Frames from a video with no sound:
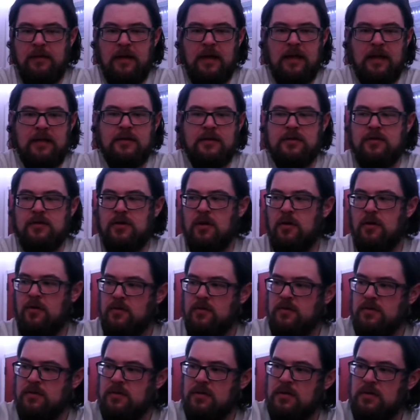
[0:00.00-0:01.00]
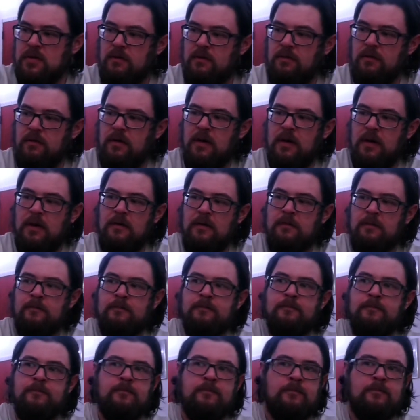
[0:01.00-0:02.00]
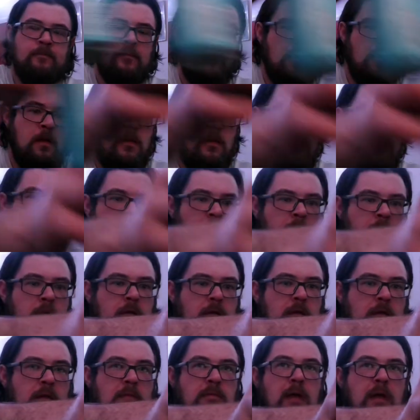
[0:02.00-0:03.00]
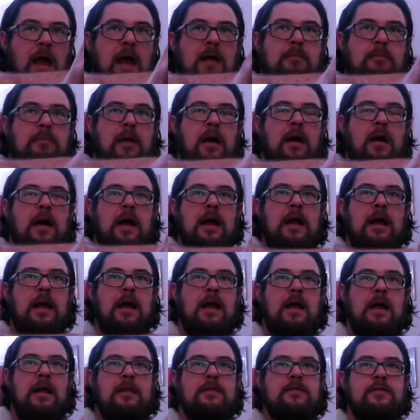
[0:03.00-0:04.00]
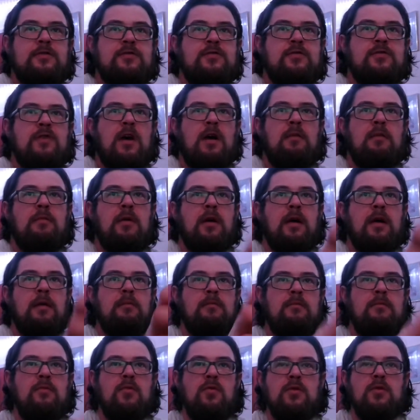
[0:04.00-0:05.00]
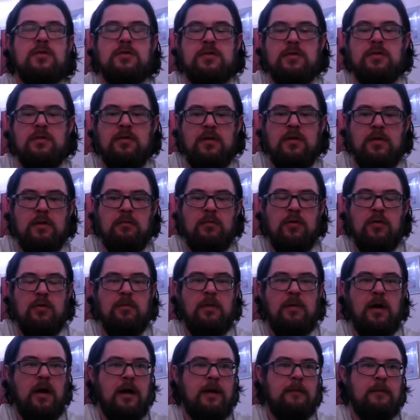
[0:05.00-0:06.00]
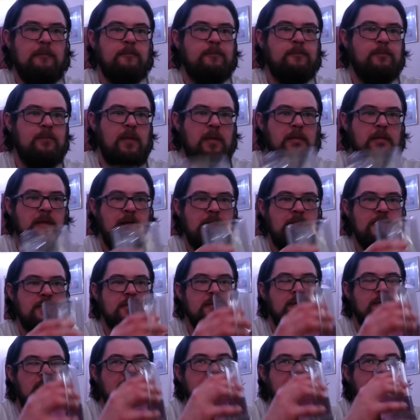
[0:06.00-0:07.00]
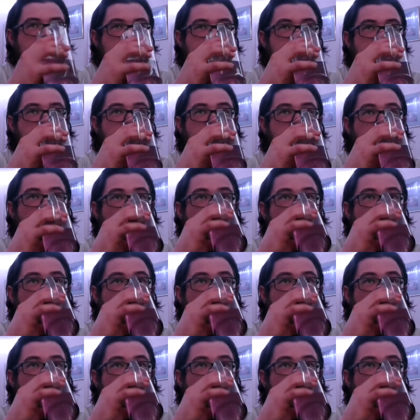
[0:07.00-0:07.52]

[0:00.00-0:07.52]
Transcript: get the tones of the the blackberry and the strawberry more so than the blueberry. Maybe that's just my taste bud.